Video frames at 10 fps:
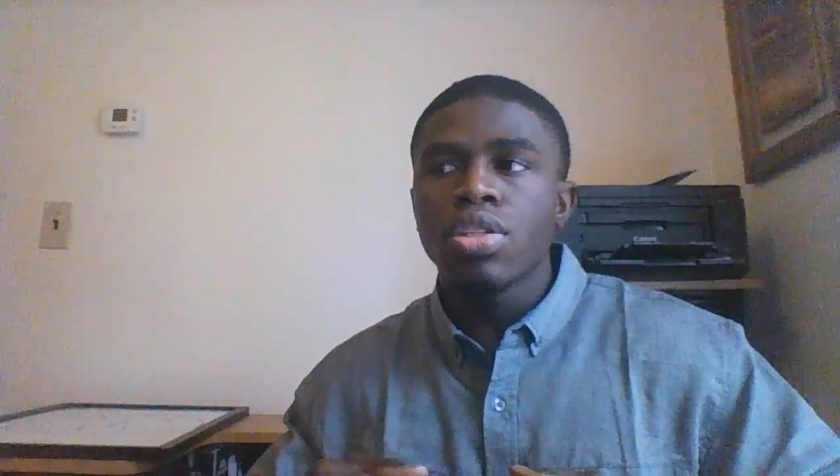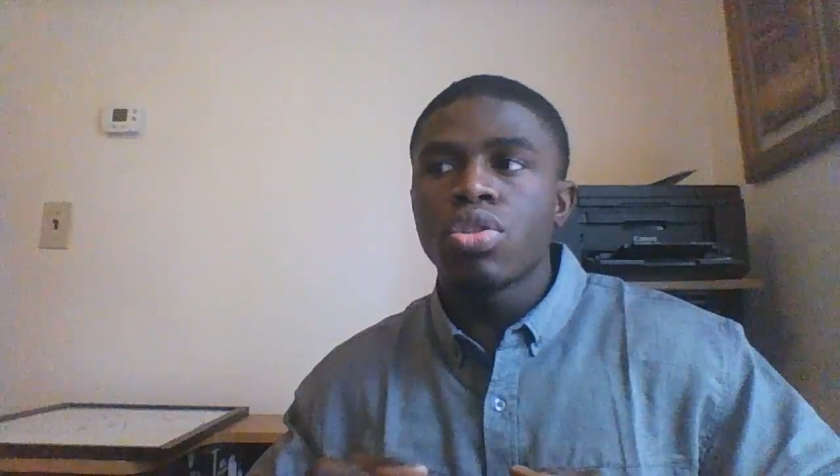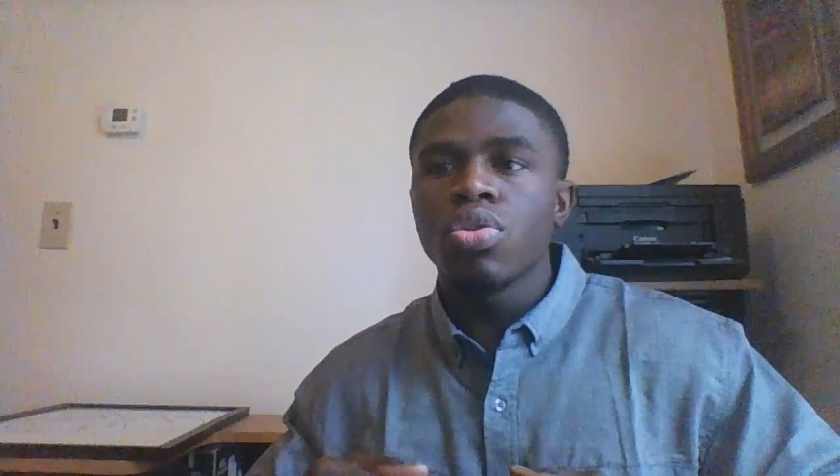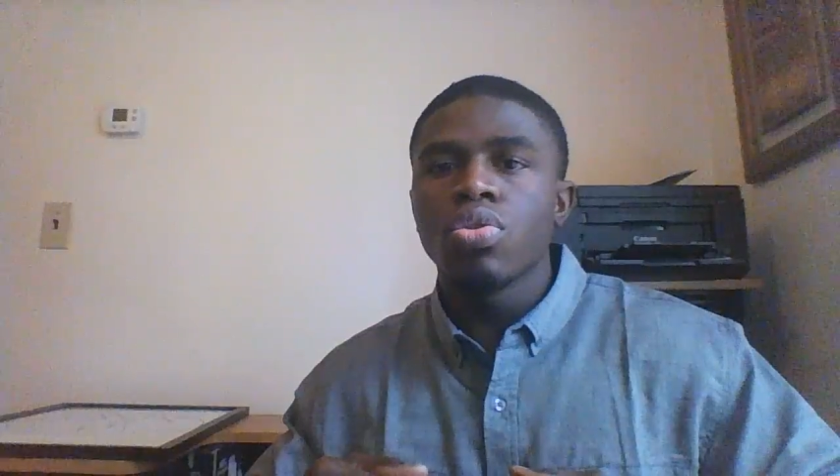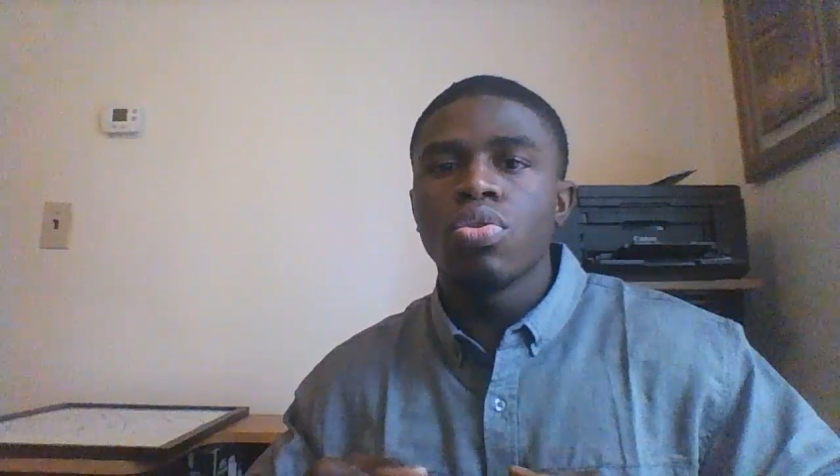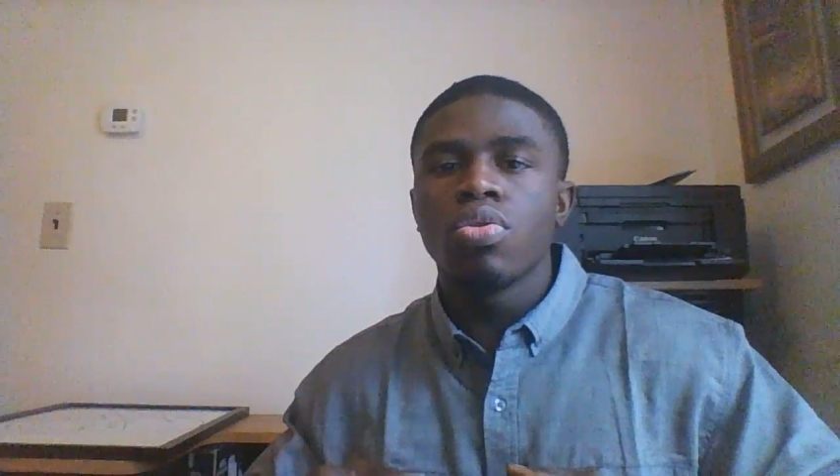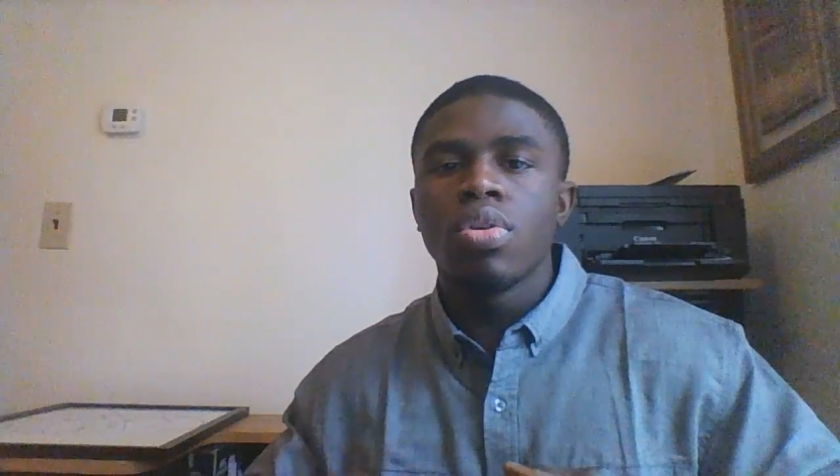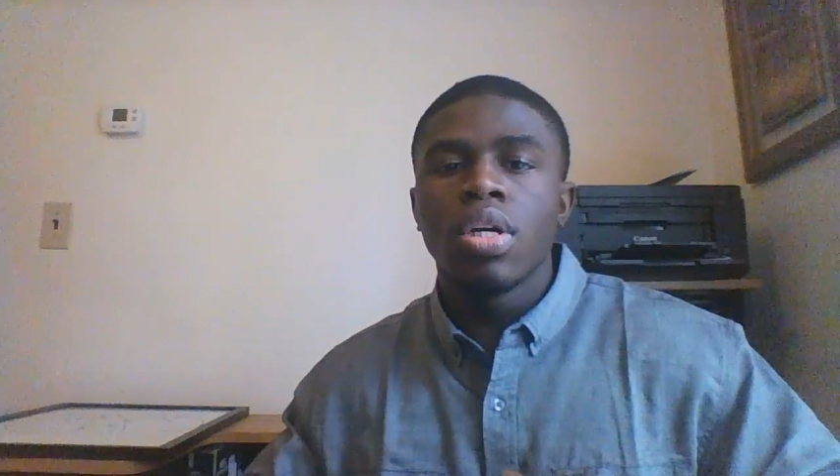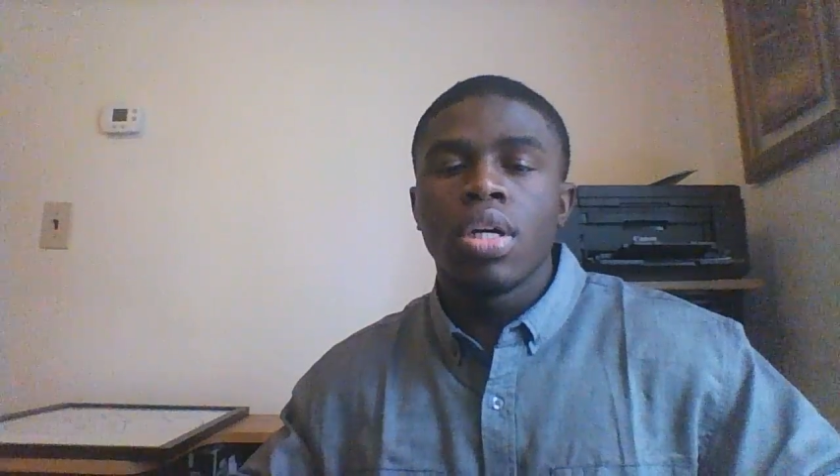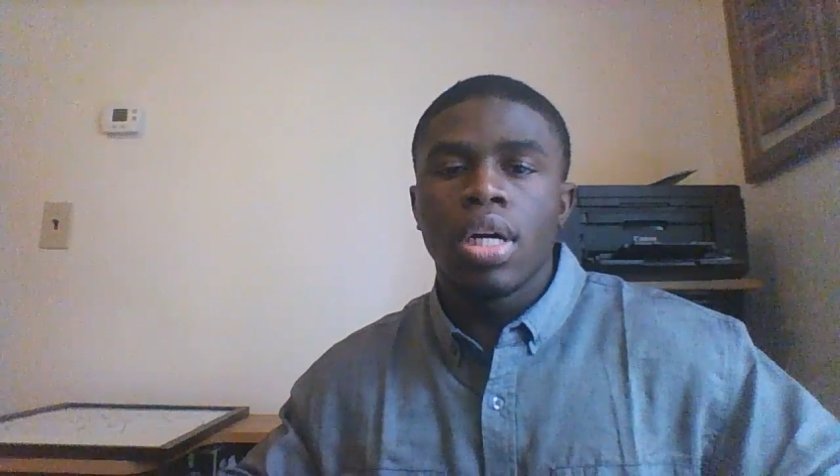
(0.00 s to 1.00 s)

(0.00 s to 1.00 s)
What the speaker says: to